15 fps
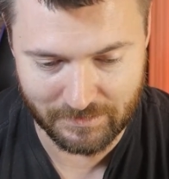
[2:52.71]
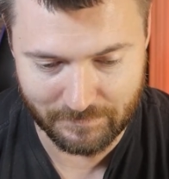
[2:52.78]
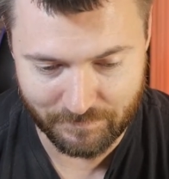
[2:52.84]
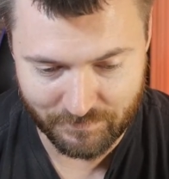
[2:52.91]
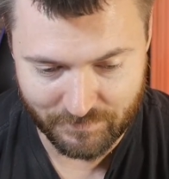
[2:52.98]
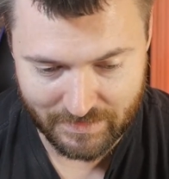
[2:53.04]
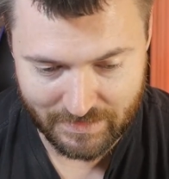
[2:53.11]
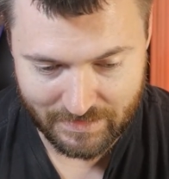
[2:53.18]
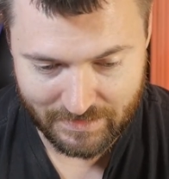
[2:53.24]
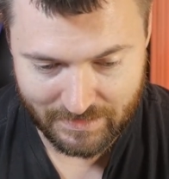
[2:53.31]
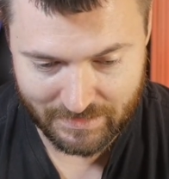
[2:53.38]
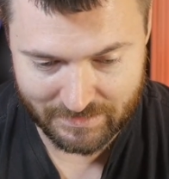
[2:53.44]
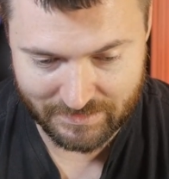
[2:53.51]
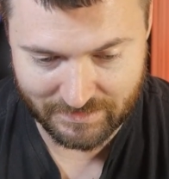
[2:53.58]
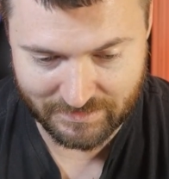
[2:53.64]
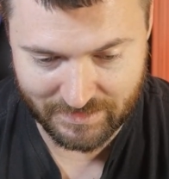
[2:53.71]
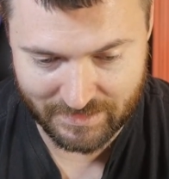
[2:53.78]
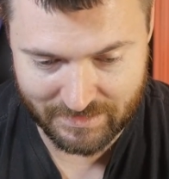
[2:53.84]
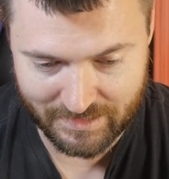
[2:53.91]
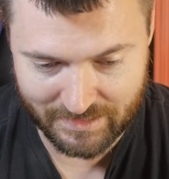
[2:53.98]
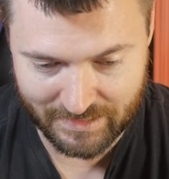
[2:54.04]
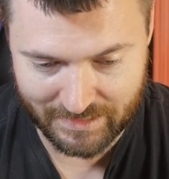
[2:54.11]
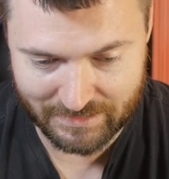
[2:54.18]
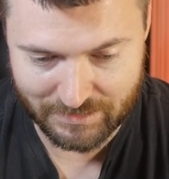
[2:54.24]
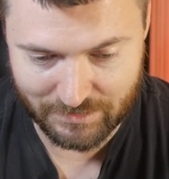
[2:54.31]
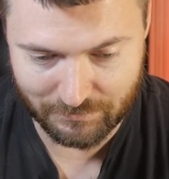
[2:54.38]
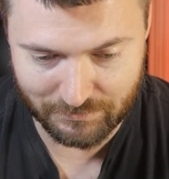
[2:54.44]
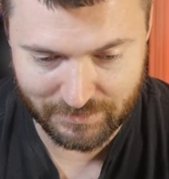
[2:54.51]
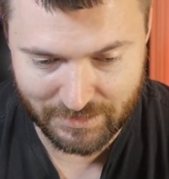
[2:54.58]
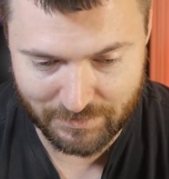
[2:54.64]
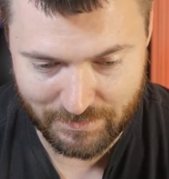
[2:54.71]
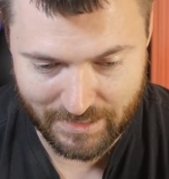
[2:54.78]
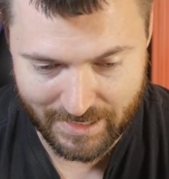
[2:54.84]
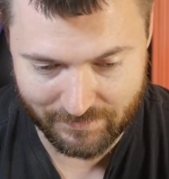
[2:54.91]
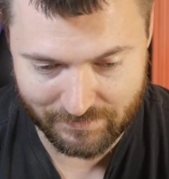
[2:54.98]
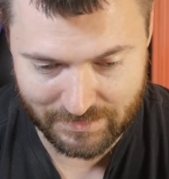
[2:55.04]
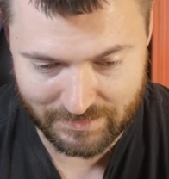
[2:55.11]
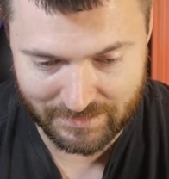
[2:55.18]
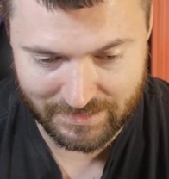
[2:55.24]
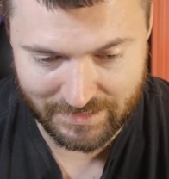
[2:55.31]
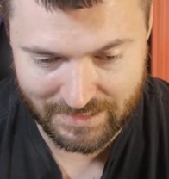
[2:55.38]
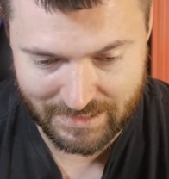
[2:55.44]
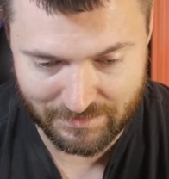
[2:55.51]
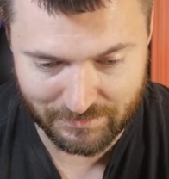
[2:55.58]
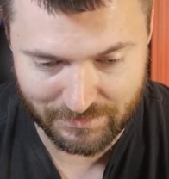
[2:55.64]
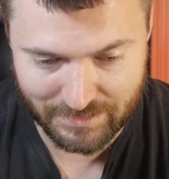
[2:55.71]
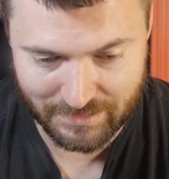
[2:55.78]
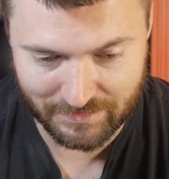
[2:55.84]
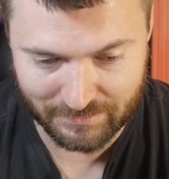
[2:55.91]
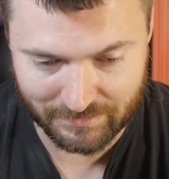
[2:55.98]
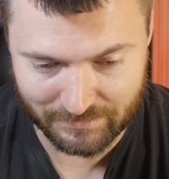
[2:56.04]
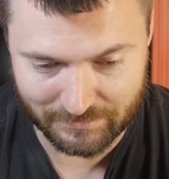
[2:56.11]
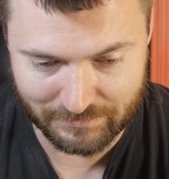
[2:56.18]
And as I say that, I don't think we have anything either here.